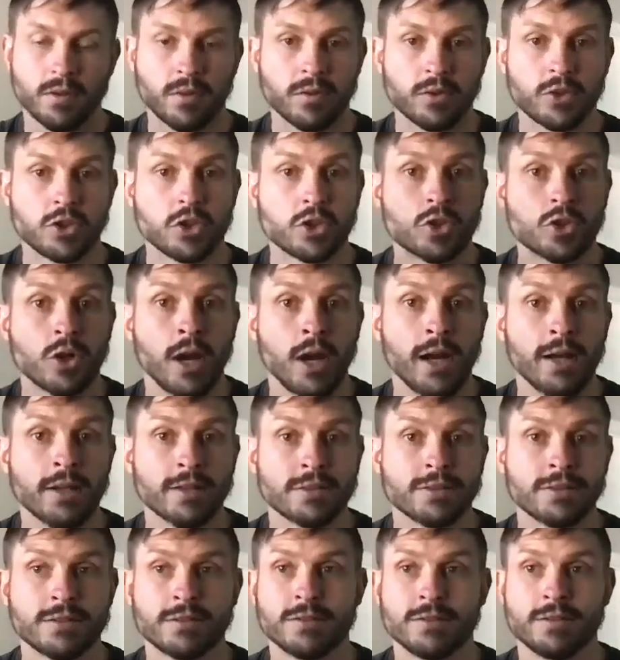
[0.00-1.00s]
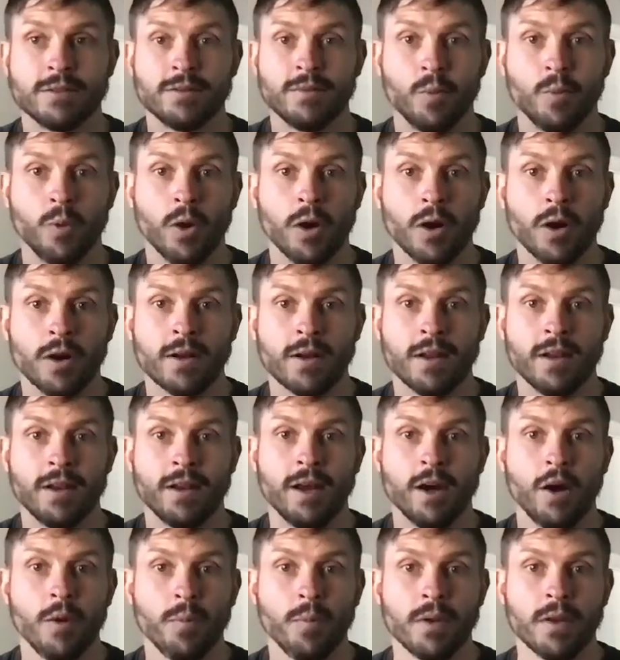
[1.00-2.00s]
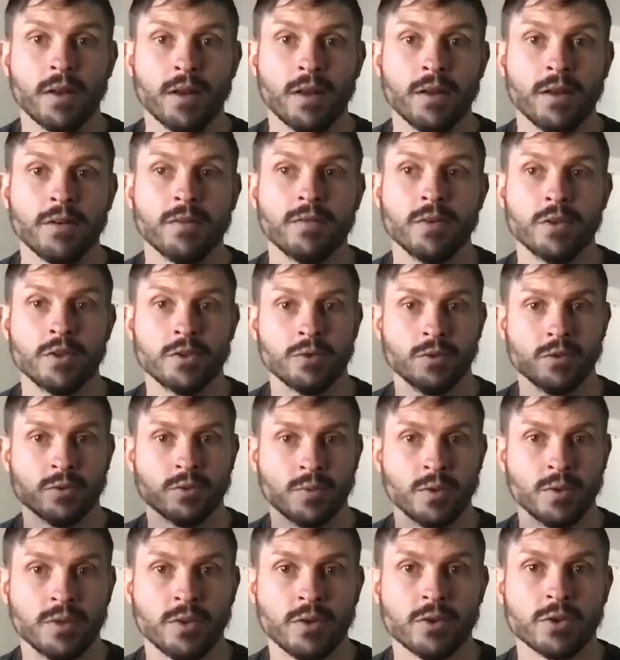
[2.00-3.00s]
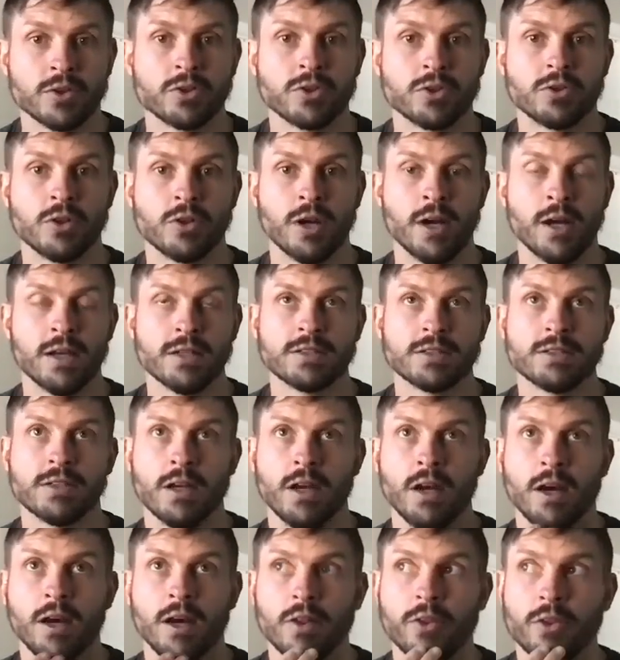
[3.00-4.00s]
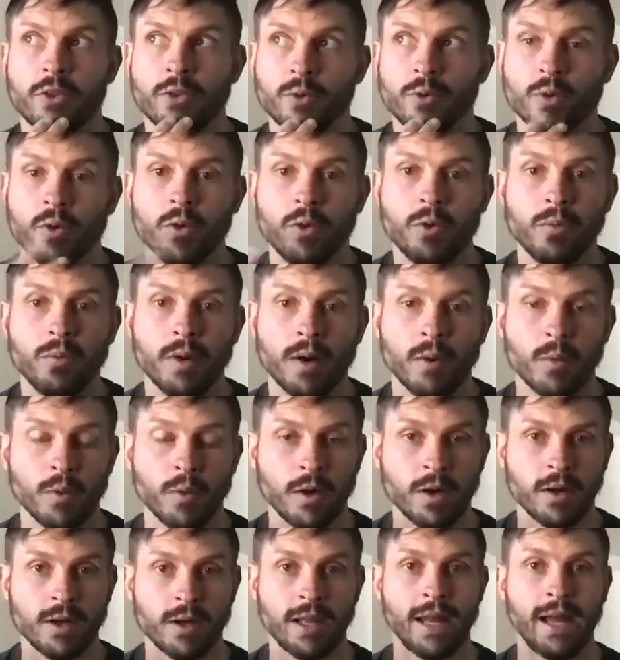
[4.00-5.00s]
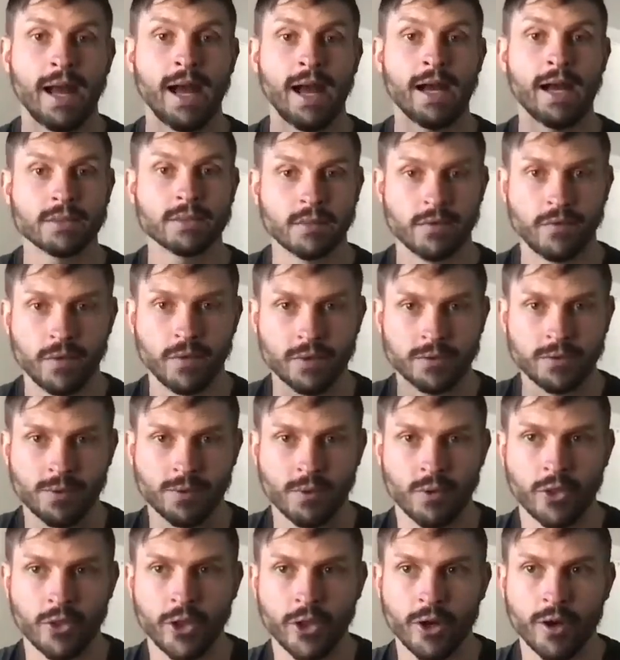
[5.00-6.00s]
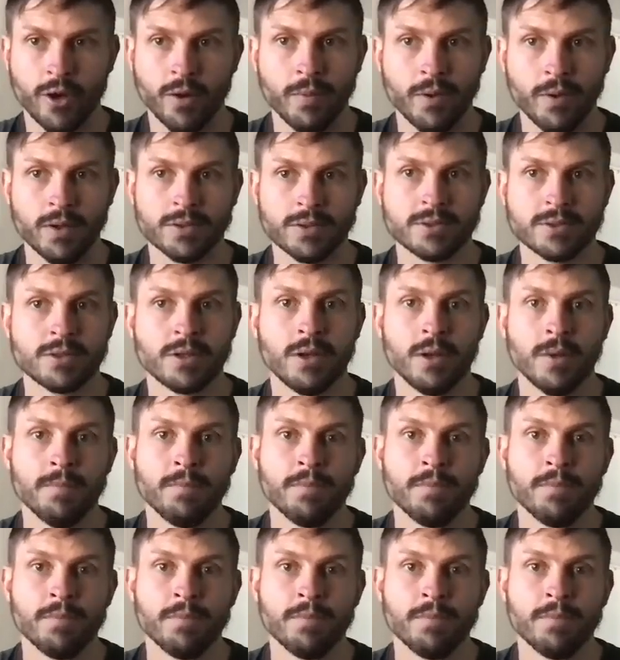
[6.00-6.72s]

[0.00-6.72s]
stress work and helping individuals with their stress through my work as a physical therapist,